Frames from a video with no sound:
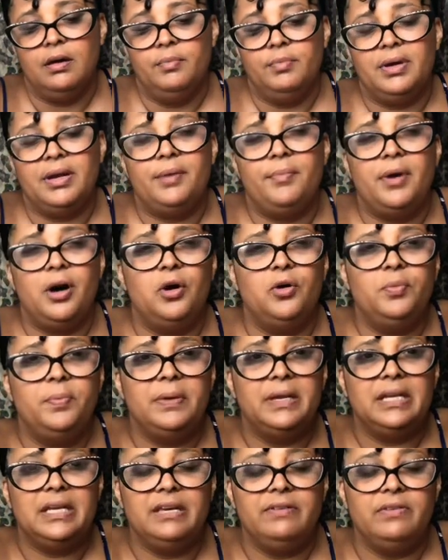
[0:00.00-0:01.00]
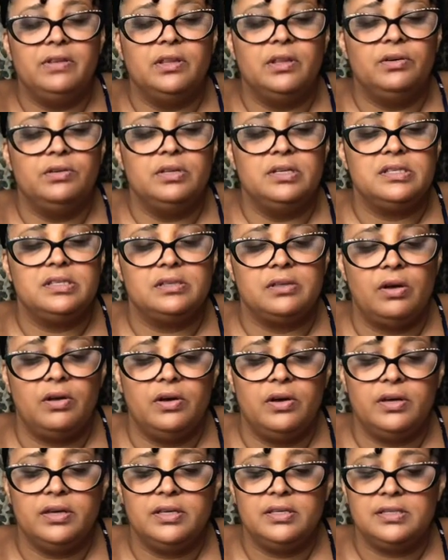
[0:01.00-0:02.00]
But I'm hoping, even though this
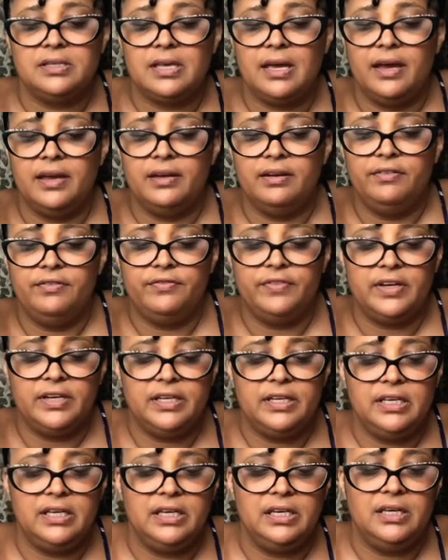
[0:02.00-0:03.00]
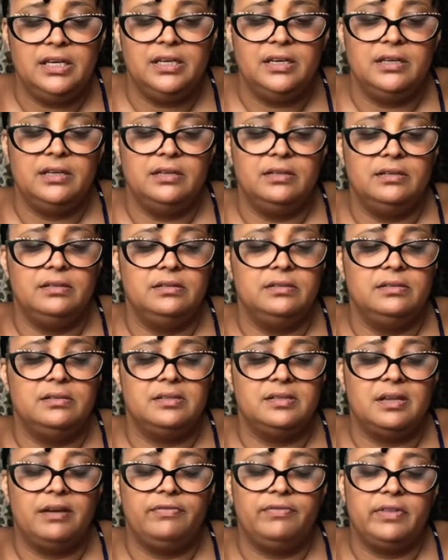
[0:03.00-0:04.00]
song is kind of funny and
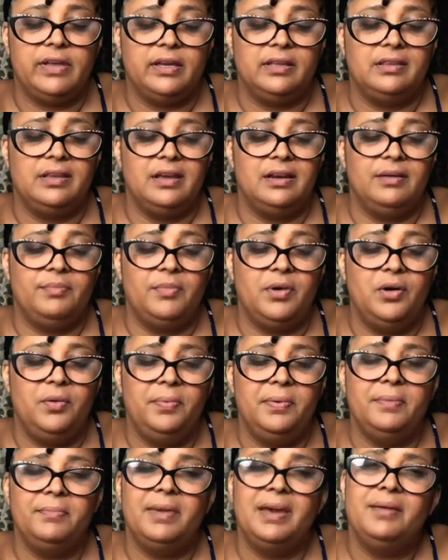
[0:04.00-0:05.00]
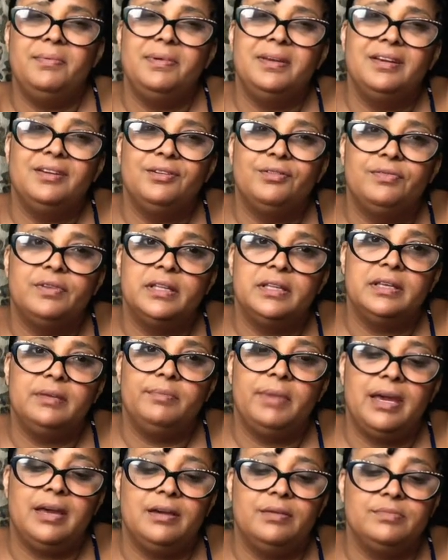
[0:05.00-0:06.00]
stuff like that, I'm hoping maybe it'll really
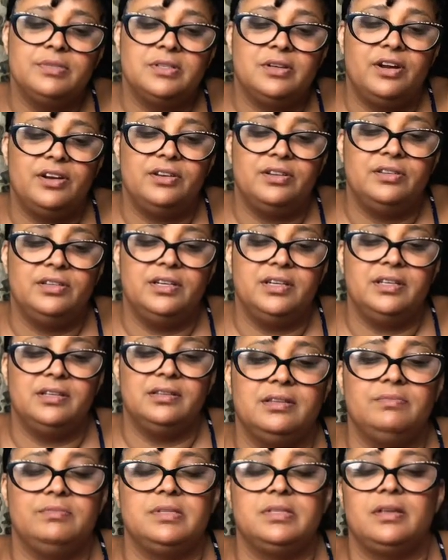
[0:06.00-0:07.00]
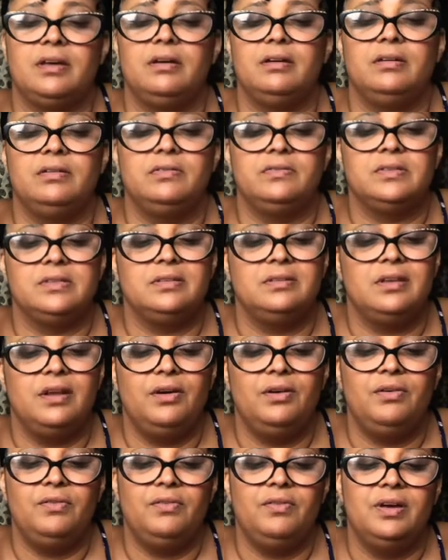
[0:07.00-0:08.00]
make them start to look themselves and
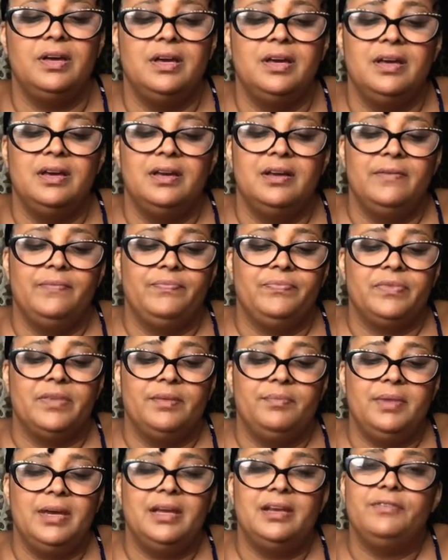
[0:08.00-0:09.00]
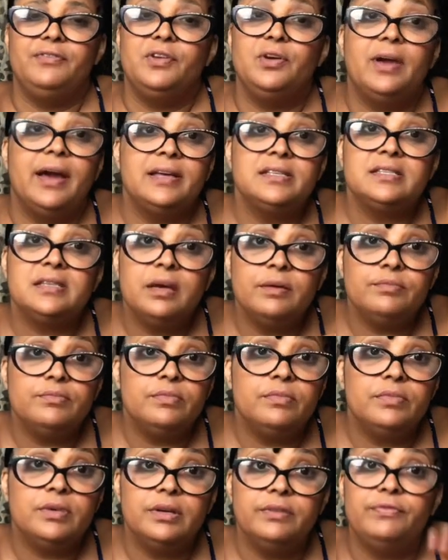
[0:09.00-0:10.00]
know, man, if you
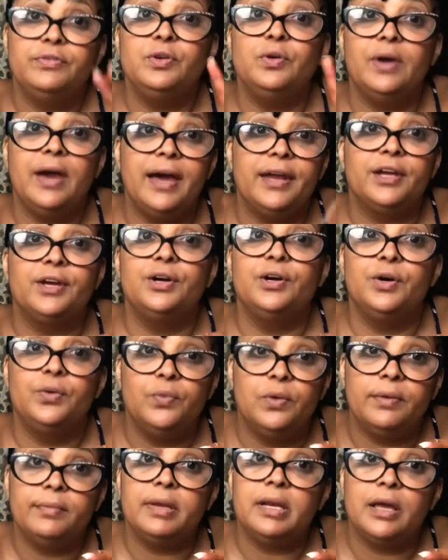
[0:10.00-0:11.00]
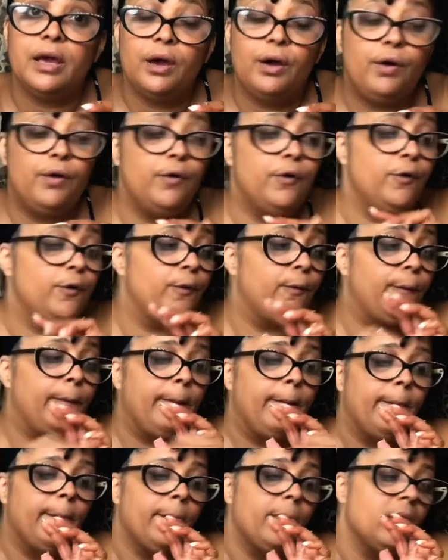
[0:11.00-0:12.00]
got a good woman at home
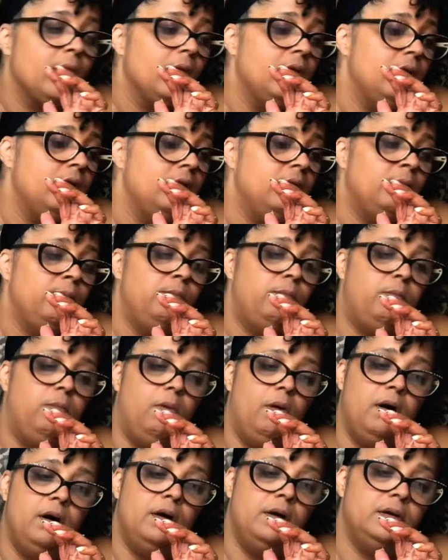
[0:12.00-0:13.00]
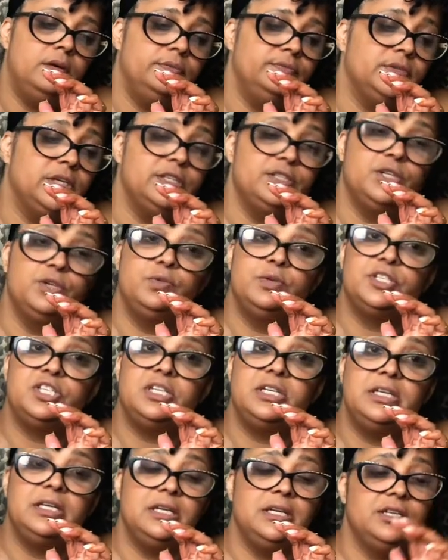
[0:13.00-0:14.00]
that do what
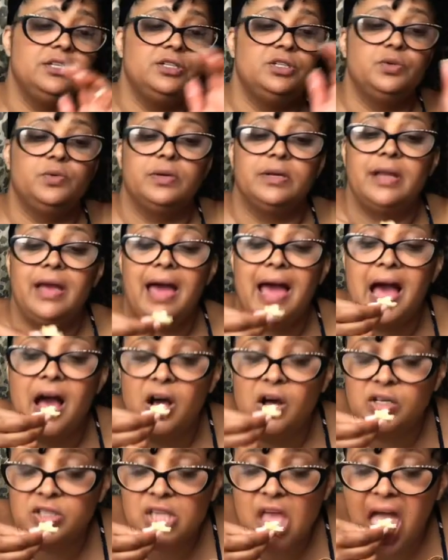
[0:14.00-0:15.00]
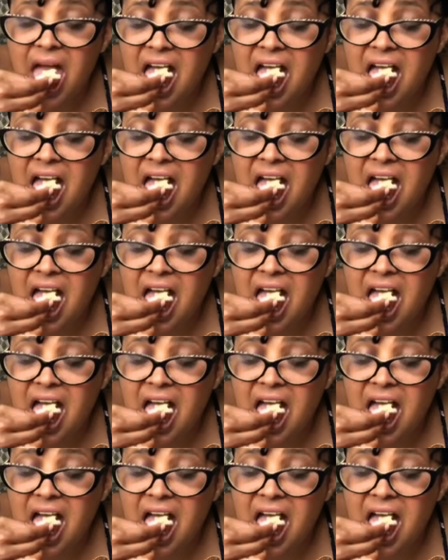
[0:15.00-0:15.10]
she need to do in the house,